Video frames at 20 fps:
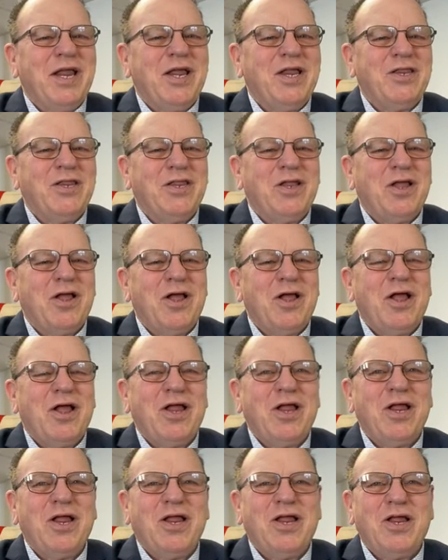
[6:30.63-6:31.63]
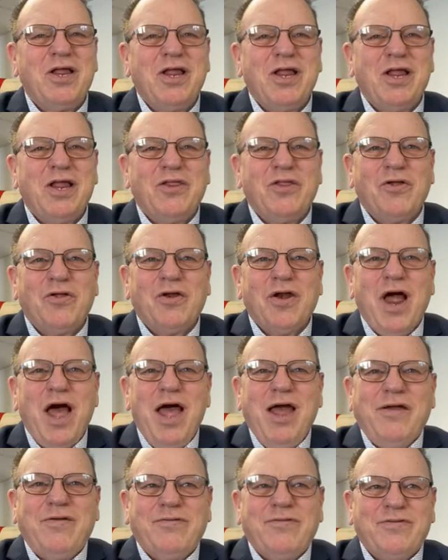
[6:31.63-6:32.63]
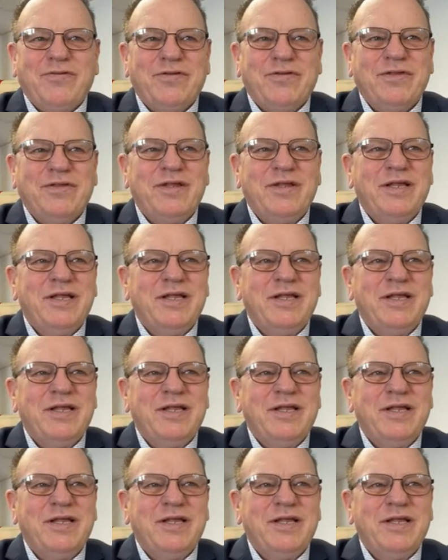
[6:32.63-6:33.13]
in their life.